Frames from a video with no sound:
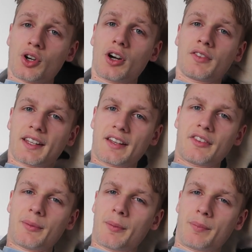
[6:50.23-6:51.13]
sort of, like
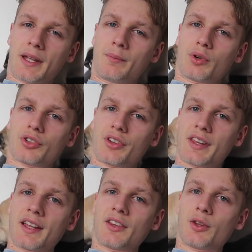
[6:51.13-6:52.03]
giving him a big brush at
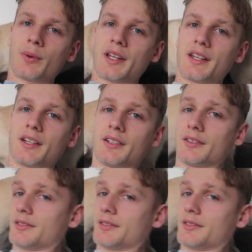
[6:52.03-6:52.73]
the end of the week.